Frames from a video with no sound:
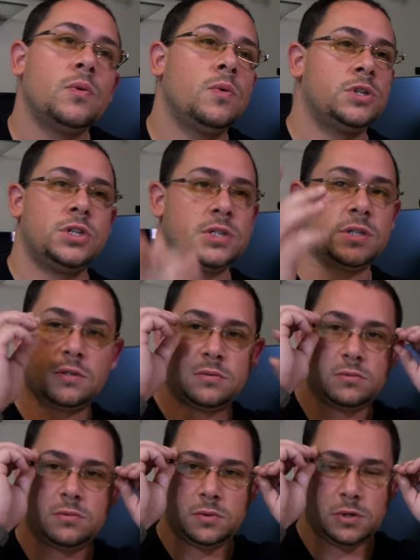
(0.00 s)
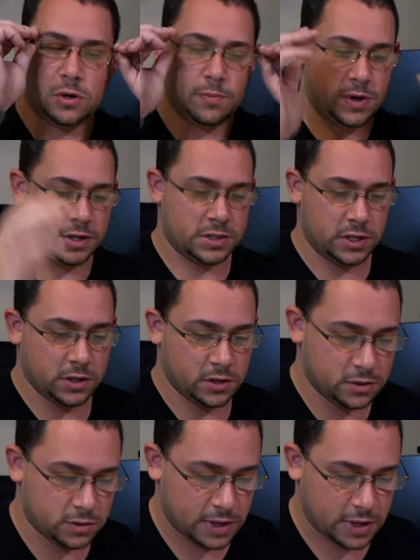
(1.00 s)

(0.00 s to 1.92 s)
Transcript: which isn't you know a big deal.